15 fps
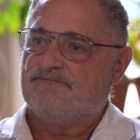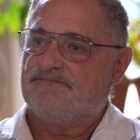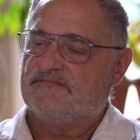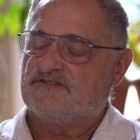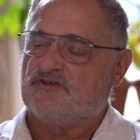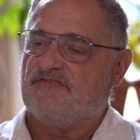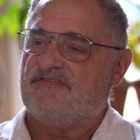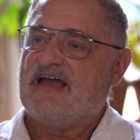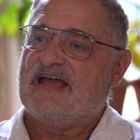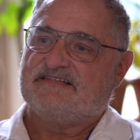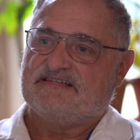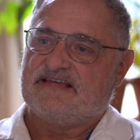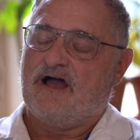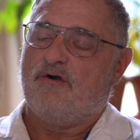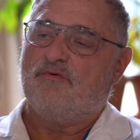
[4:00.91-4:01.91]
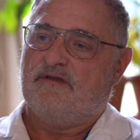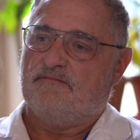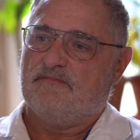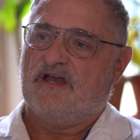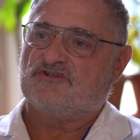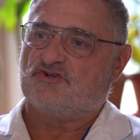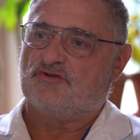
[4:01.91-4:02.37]
So that's how we
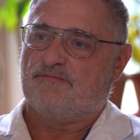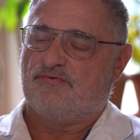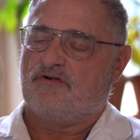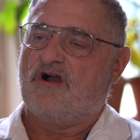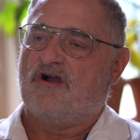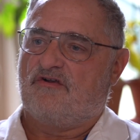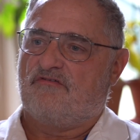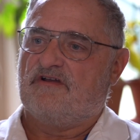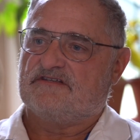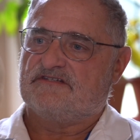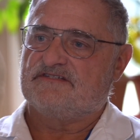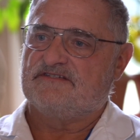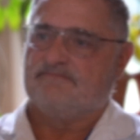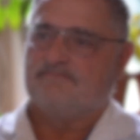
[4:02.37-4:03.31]
measure progress.